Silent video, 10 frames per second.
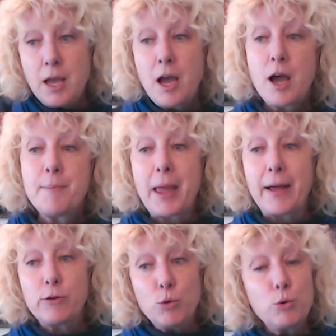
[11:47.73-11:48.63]
and
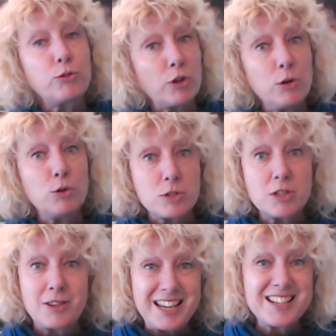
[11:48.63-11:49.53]
also looked
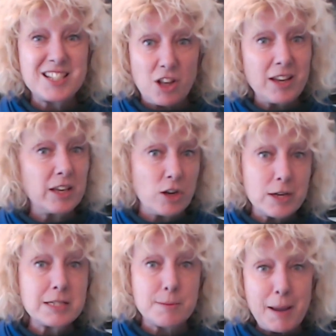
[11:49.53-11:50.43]
at things like an
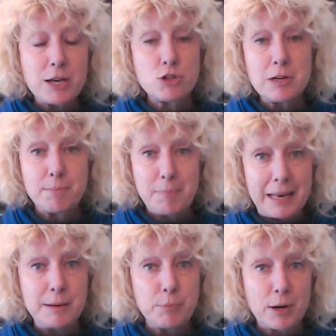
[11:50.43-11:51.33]
isometric
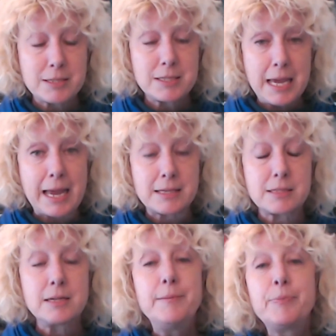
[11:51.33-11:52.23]
belly press test.